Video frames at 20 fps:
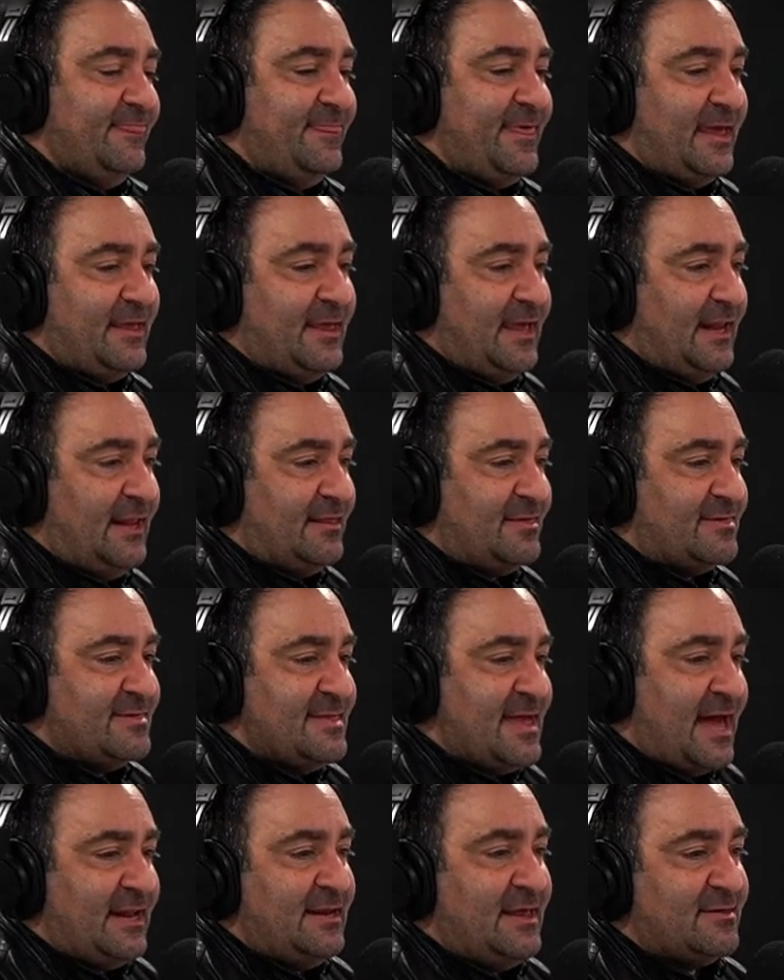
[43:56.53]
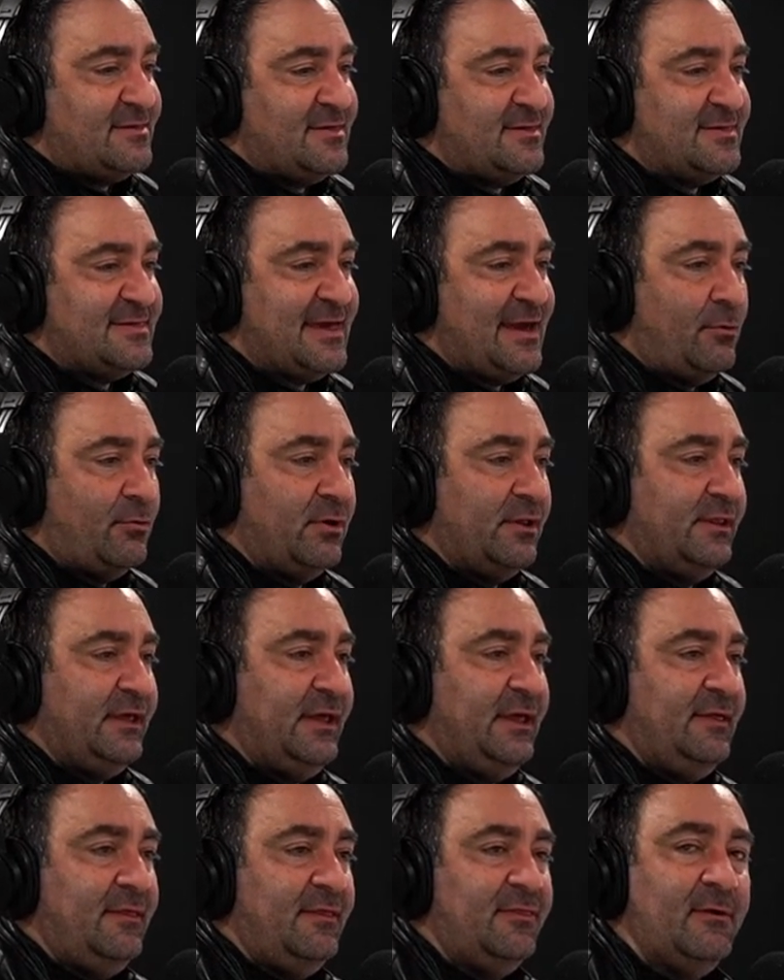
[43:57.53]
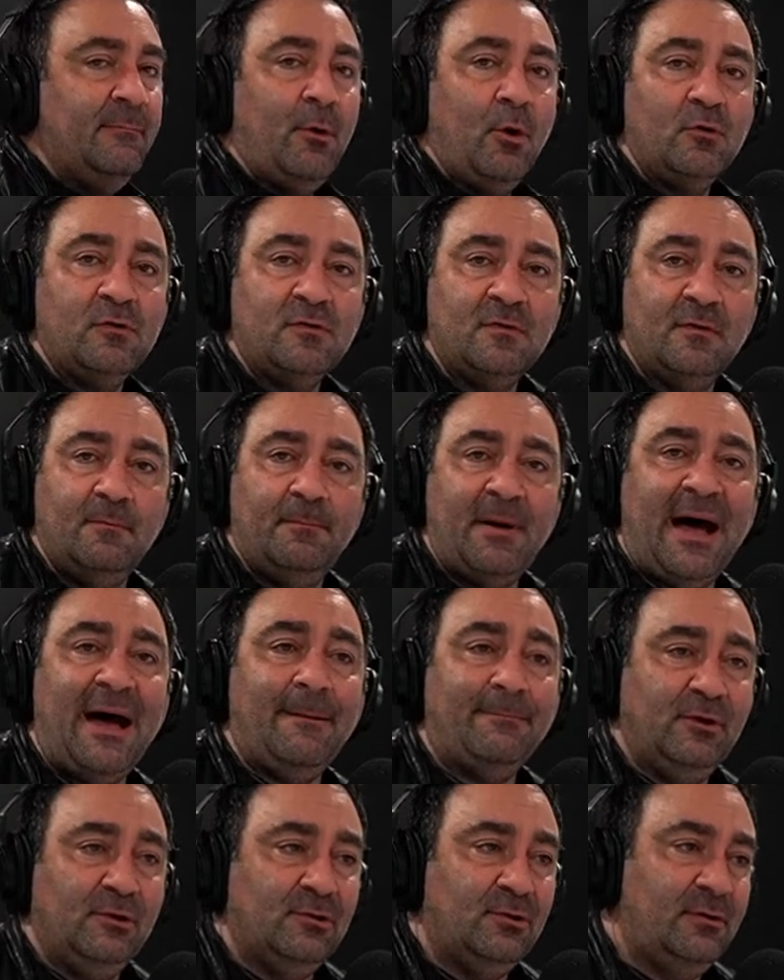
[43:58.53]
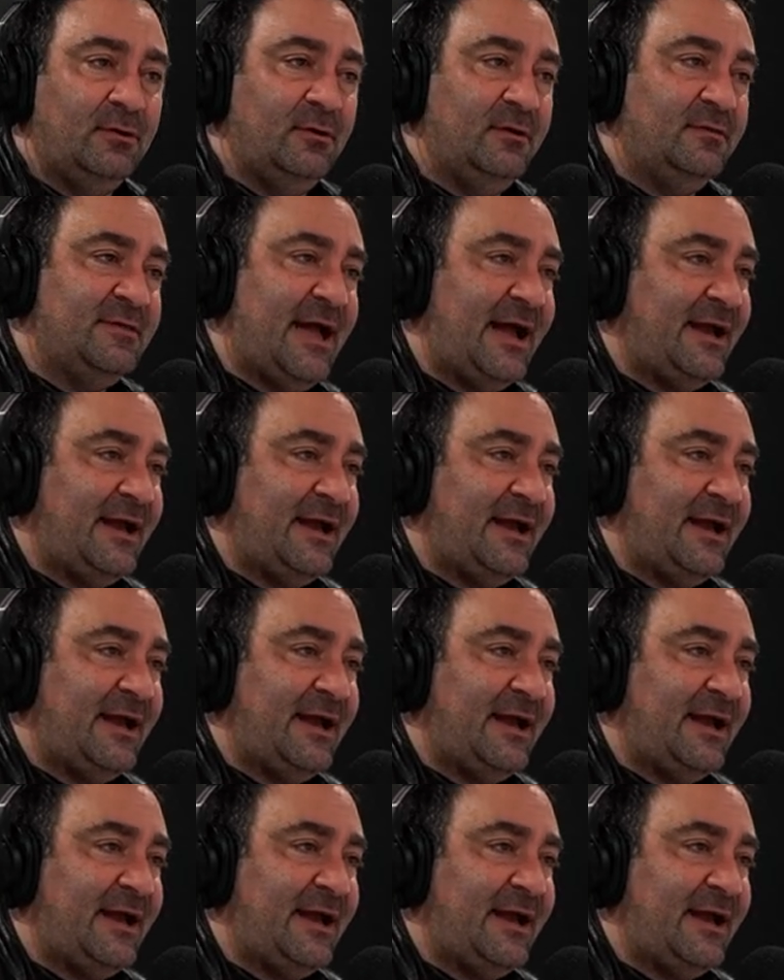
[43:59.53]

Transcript: it's not necessarily the most popular. It's